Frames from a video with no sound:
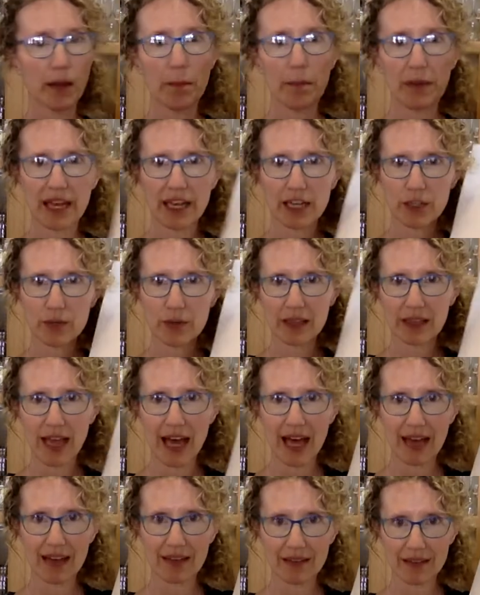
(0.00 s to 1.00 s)
page with
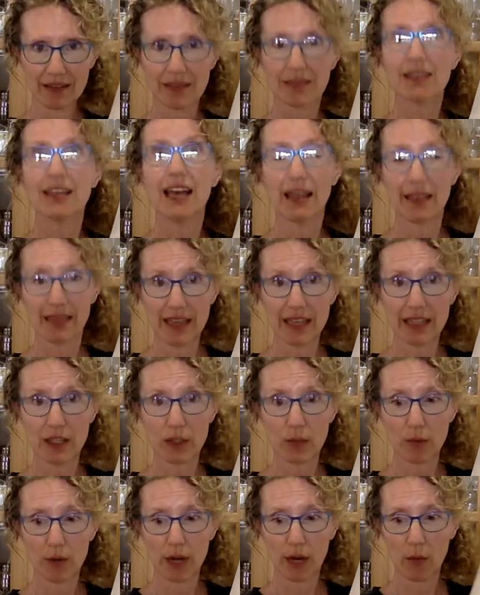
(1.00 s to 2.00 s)
lines. This
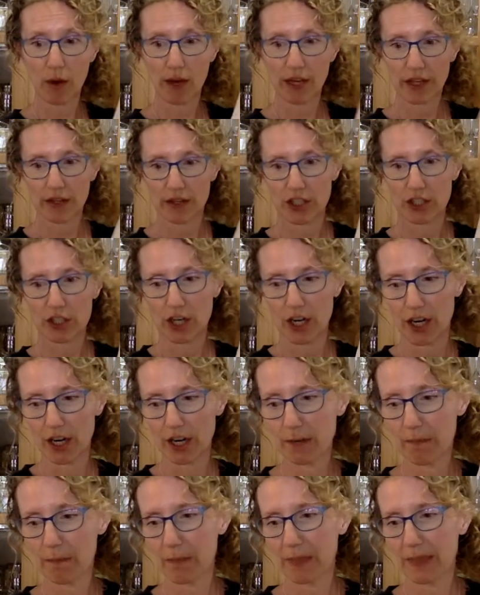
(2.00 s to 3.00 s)
is where I want you to
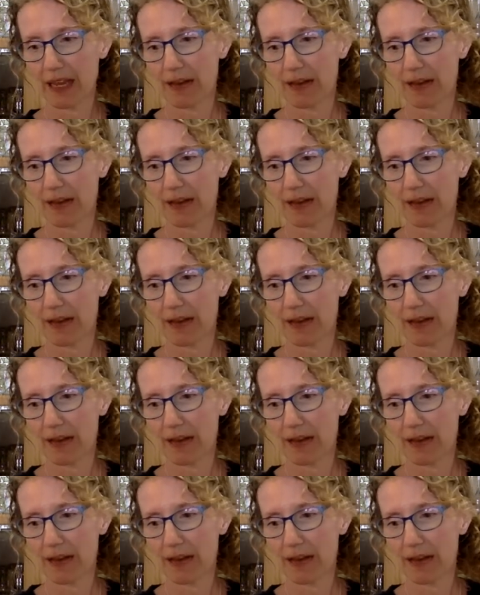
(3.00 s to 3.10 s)
start.